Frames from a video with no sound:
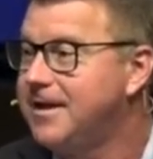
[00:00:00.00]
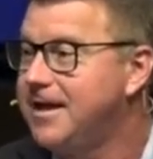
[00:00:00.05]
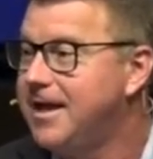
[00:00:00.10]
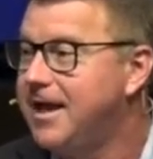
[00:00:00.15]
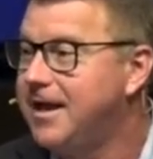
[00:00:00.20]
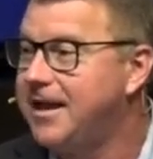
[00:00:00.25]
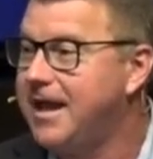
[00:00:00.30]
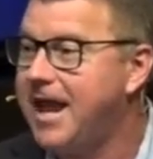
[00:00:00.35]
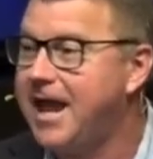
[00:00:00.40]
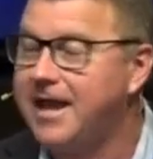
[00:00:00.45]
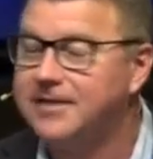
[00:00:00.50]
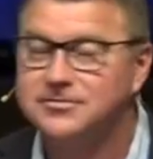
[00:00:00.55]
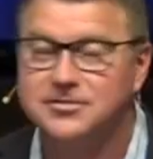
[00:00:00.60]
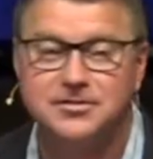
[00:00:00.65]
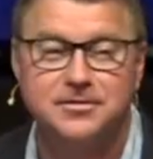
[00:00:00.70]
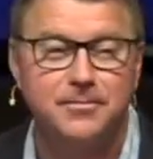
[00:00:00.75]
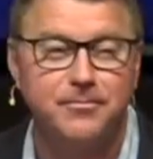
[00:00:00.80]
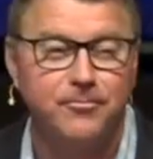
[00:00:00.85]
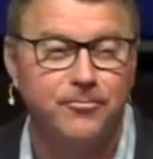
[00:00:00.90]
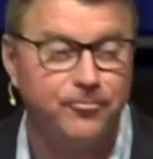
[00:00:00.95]
had had
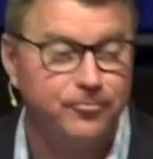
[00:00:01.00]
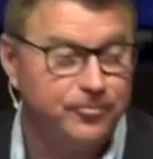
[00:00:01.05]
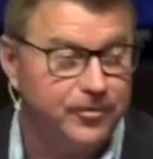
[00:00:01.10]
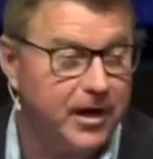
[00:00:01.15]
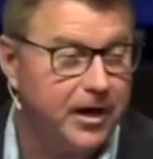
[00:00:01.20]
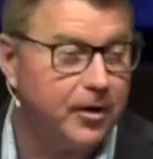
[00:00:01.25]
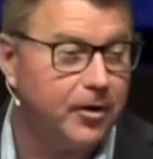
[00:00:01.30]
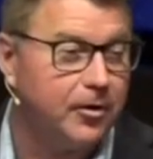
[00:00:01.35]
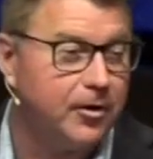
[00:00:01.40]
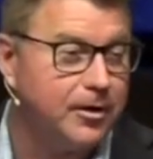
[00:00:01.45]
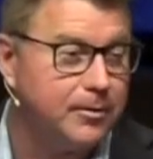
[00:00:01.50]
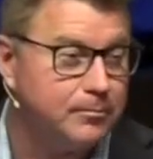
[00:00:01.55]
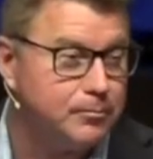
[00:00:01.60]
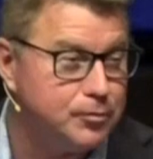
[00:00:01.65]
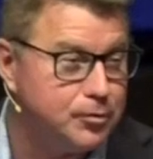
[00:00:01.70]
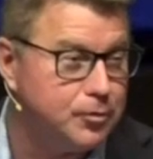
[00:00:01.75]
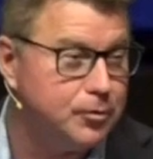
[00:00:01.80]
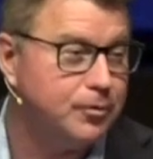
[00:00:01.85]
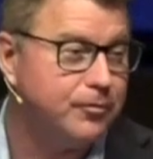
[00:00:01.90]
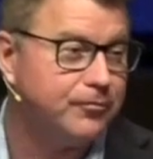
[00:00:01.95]
some very
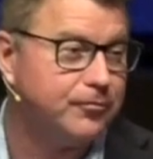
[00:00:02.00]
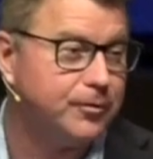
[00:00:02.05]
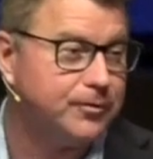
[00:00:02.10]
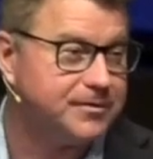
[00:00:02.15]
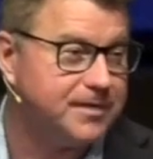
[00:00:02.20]
beautiful,